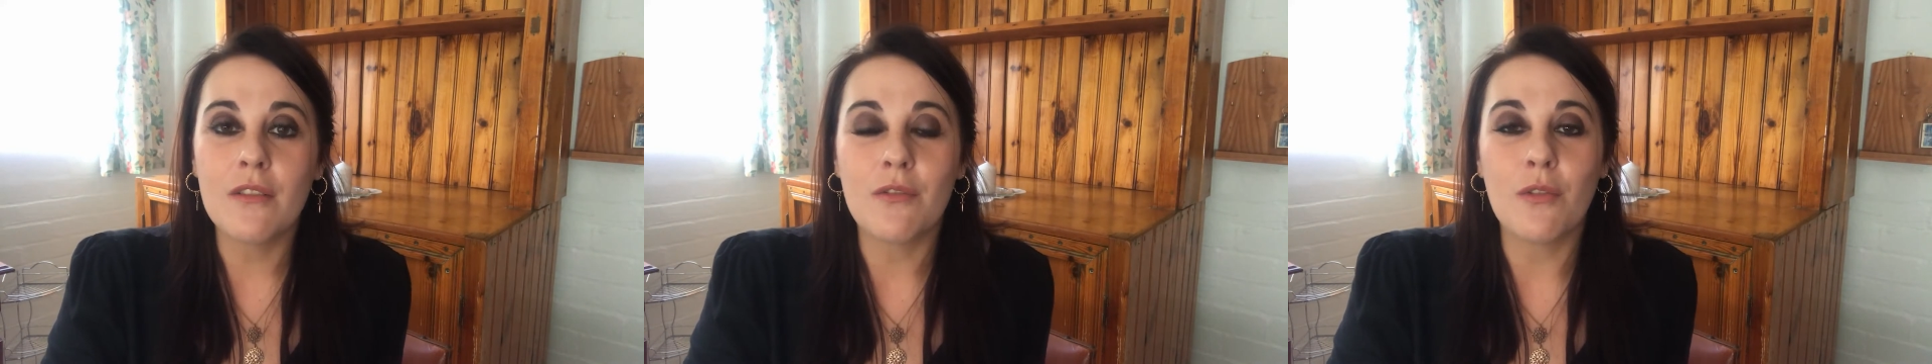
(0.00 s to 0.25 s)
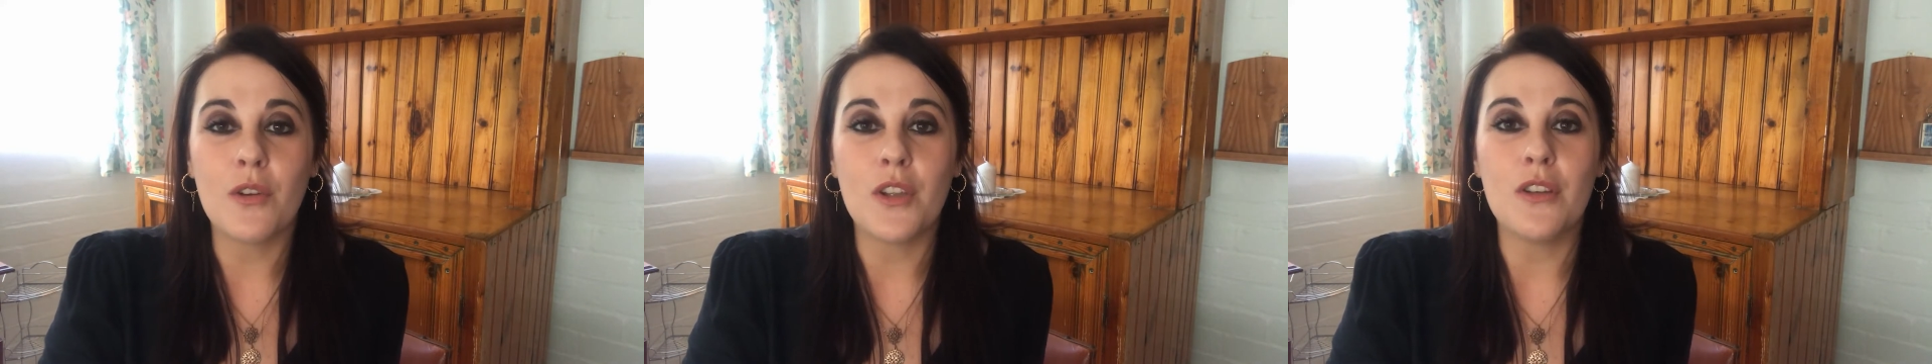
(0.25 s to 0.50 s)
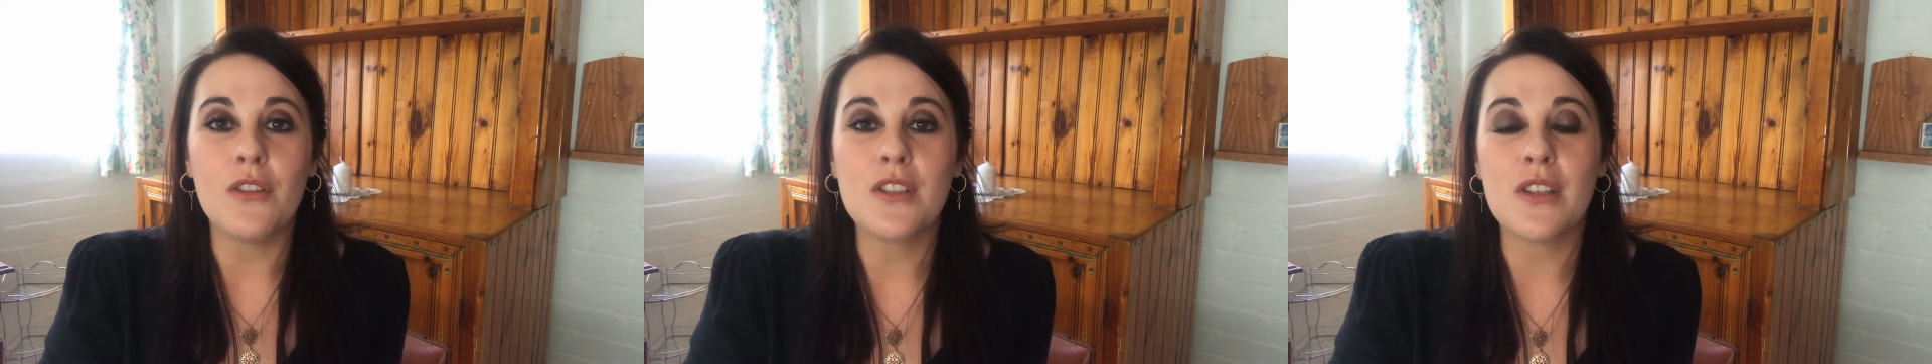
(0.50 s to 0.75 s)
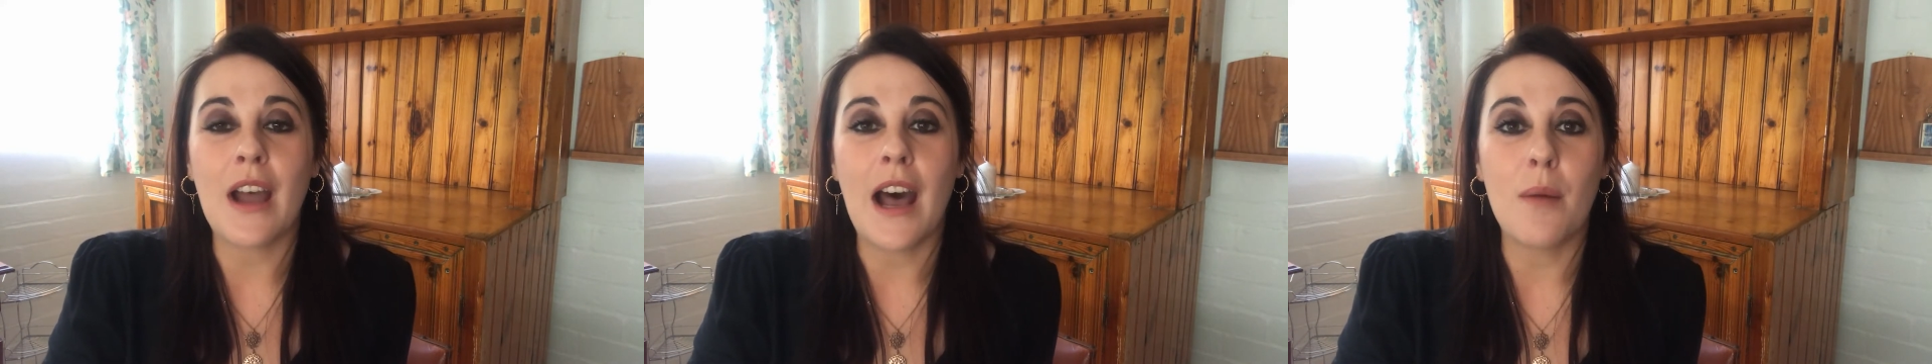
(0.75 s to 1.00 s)
for you
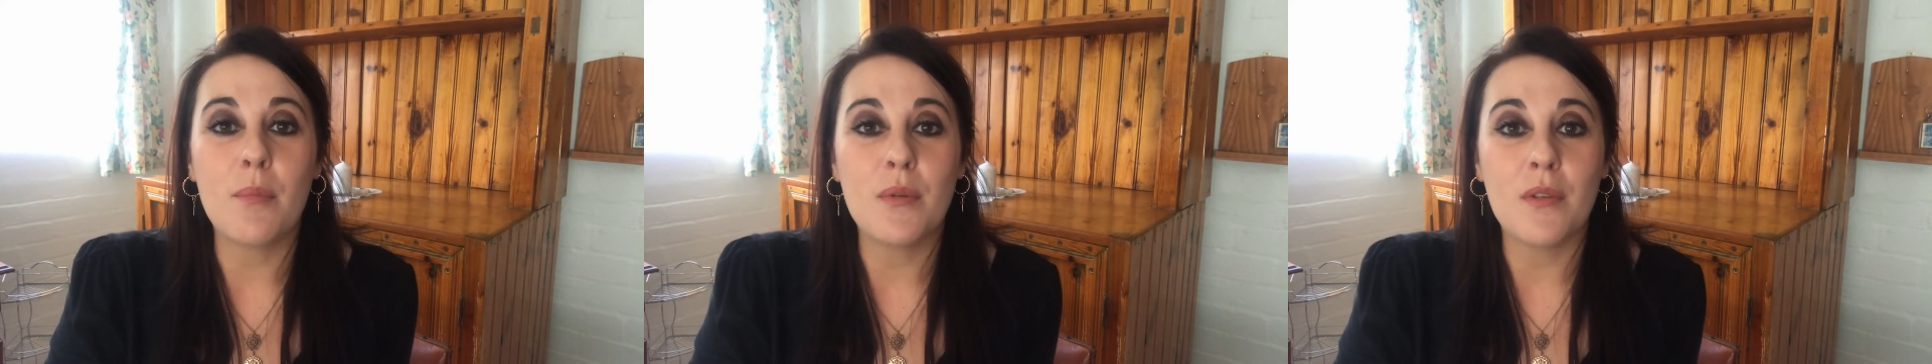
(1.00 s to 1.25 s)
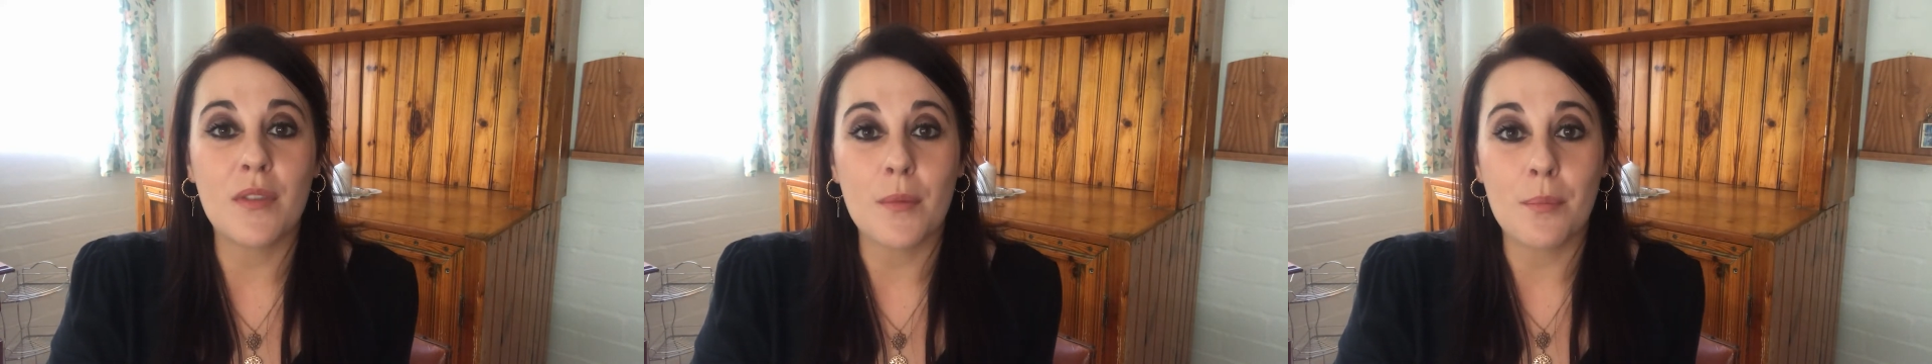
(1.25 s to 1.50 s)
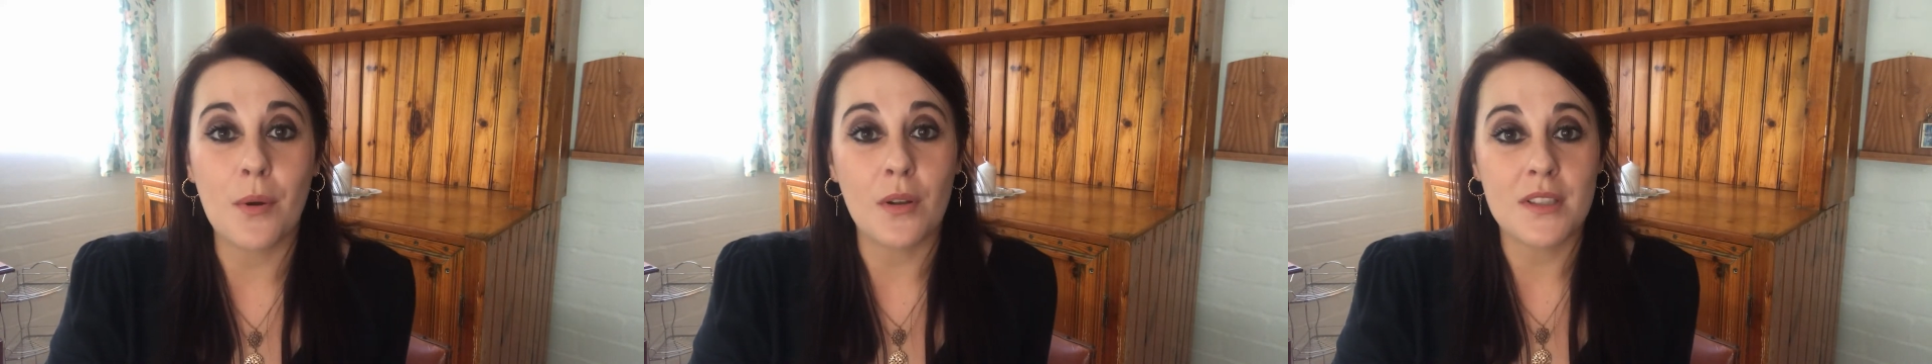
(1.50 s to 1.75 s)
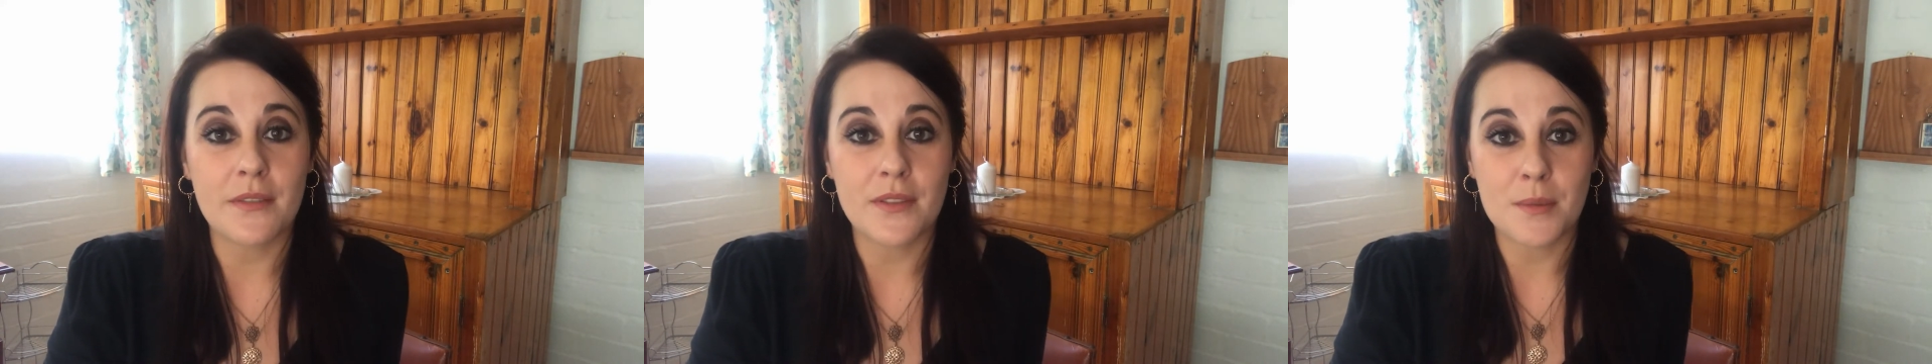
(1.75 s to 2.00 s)
to help you with the
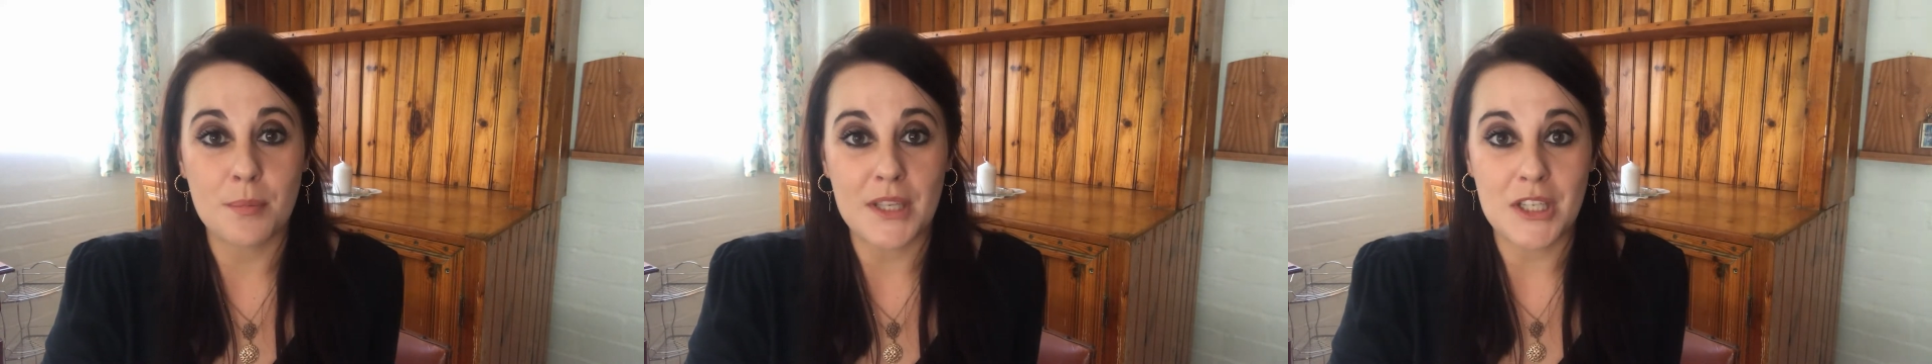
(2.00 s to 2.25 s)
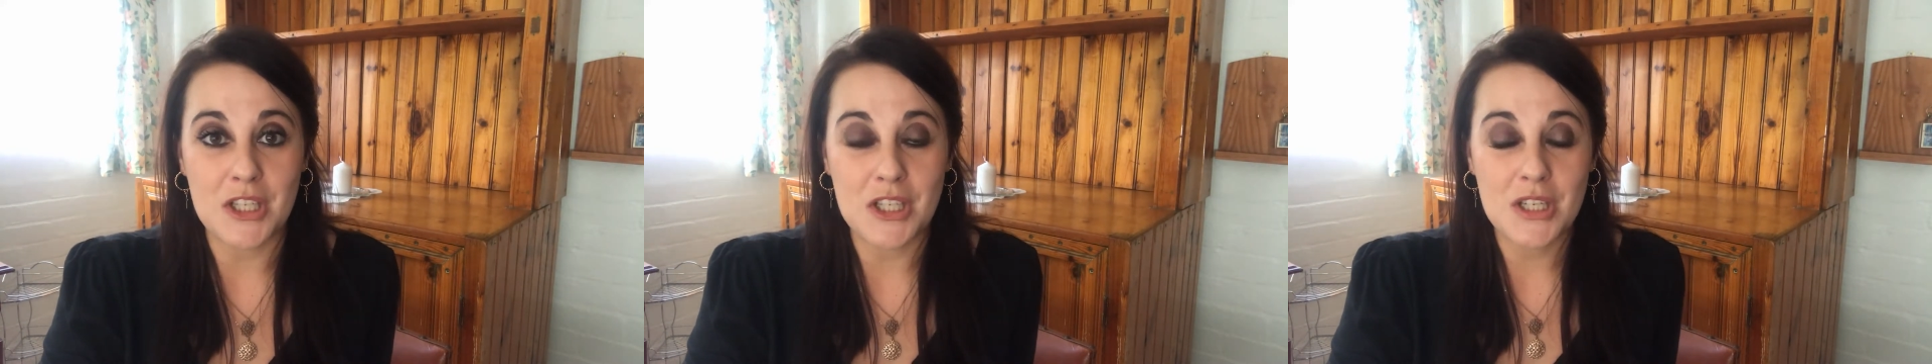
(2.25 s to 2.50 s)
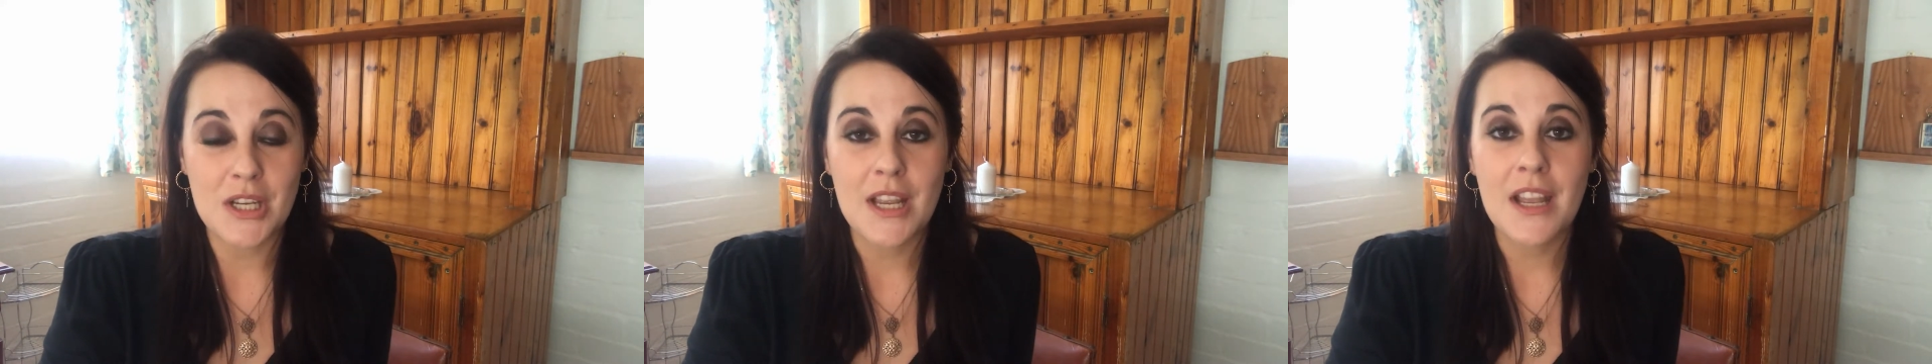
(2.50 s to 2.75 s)
parts of speech.